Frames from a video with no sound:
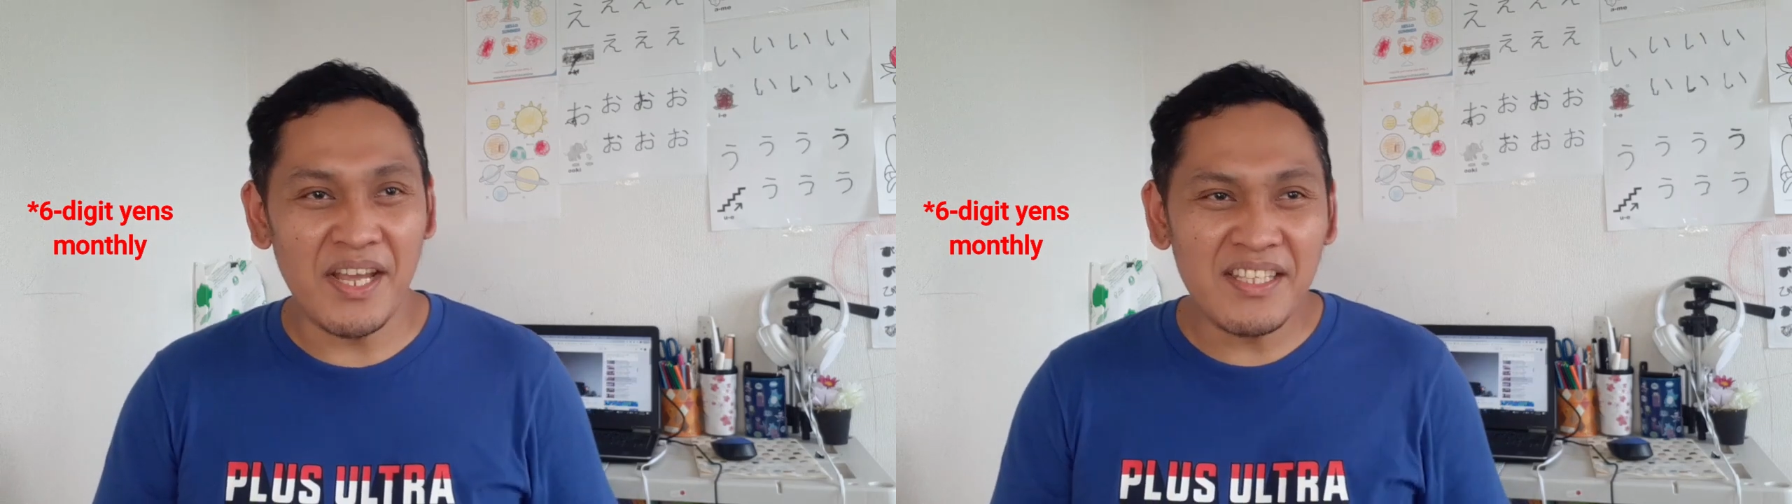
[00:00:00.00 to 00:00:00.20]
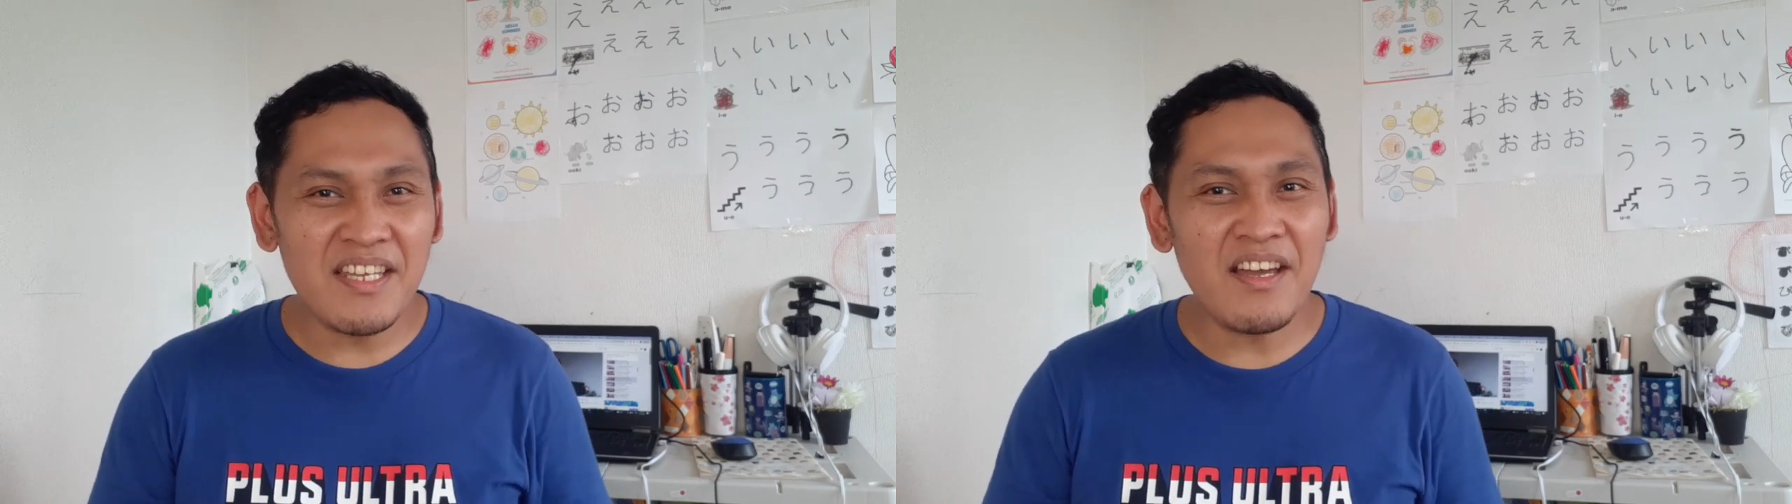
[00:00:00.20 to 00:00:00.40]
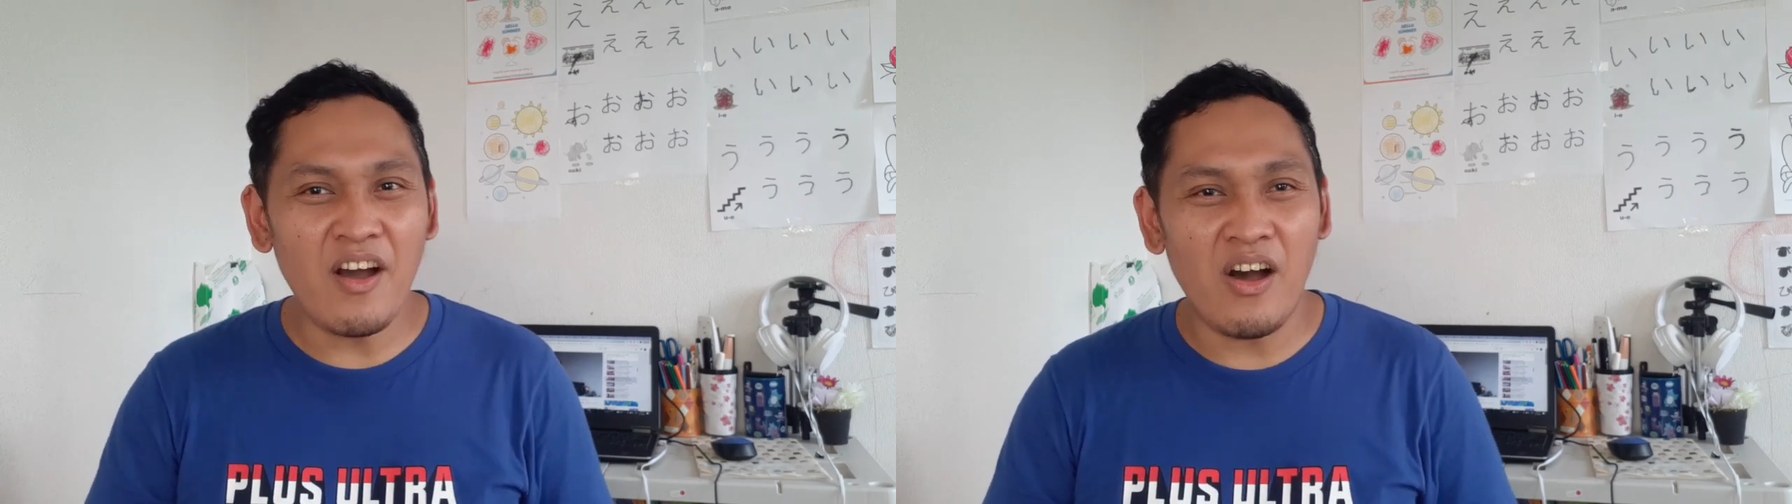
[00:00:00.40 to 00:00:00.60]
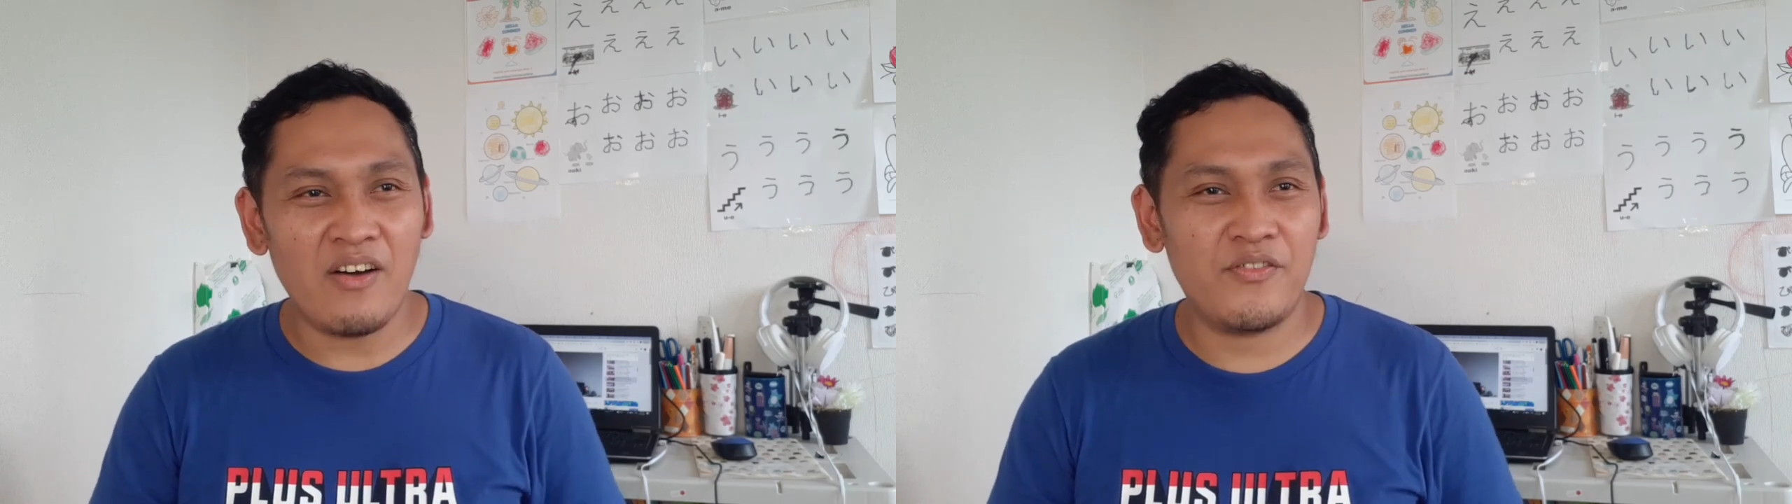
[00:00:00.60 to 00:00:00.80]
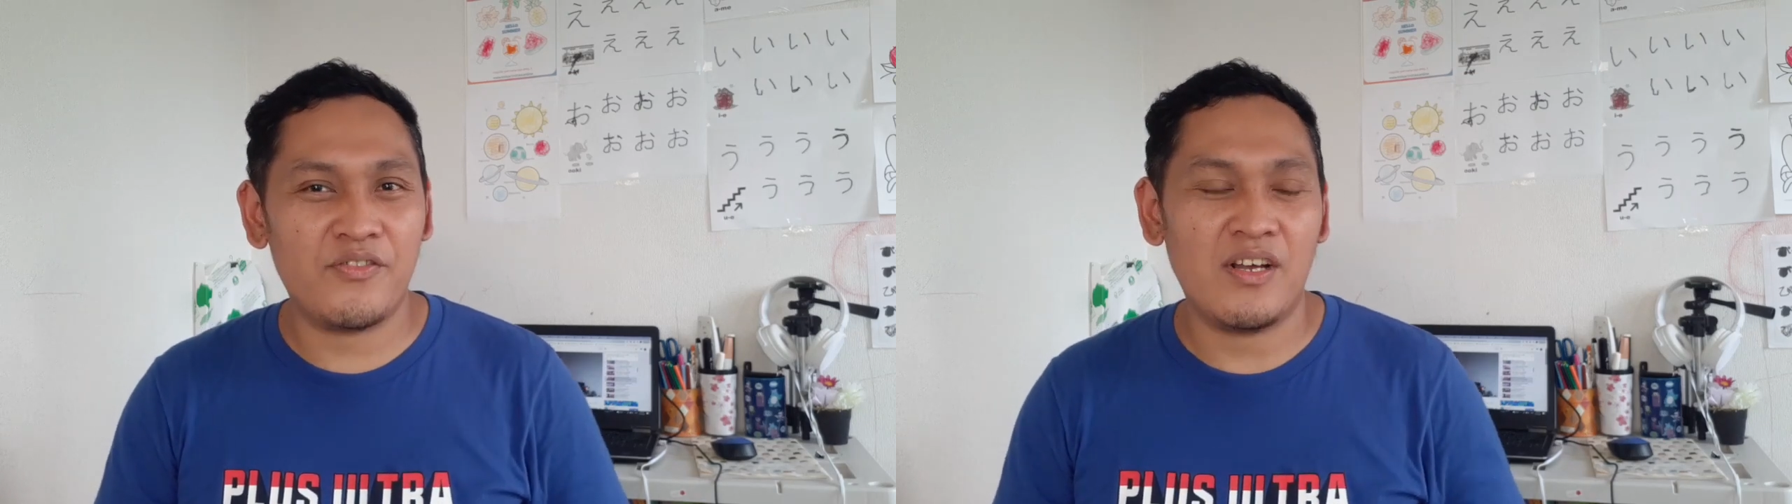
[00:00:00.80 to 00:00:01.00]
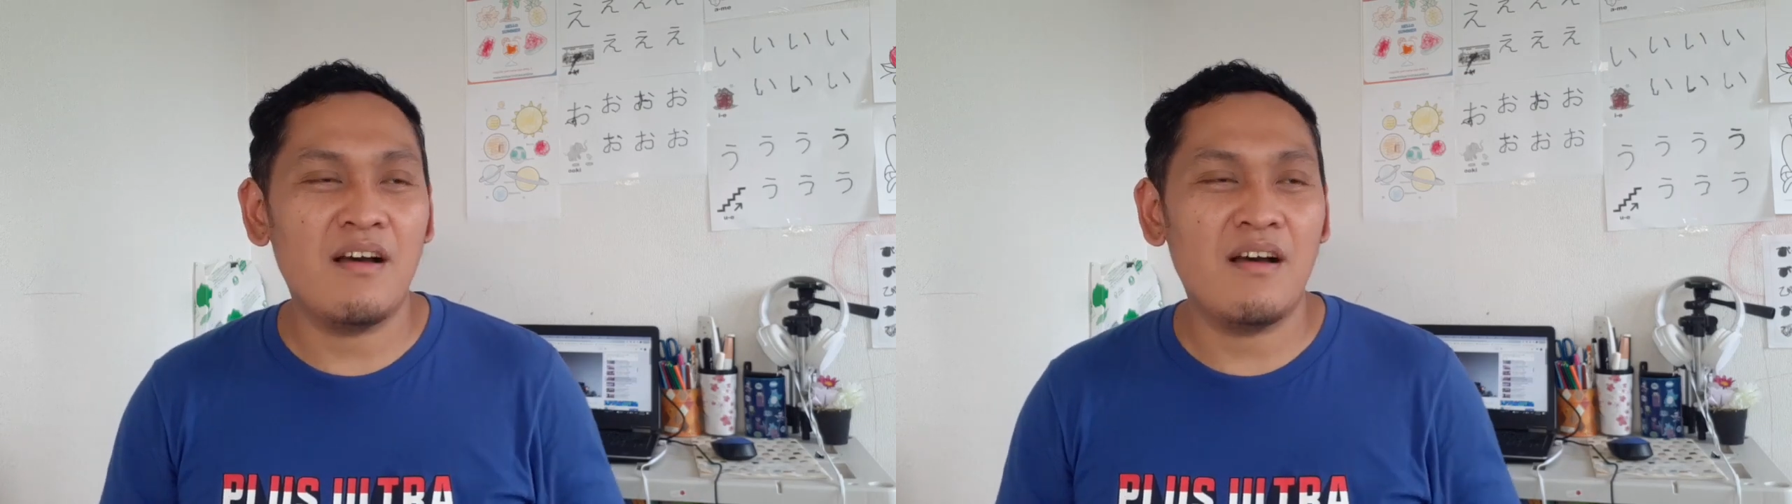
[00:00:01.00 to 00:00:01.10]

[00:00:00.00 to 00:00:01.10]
idea of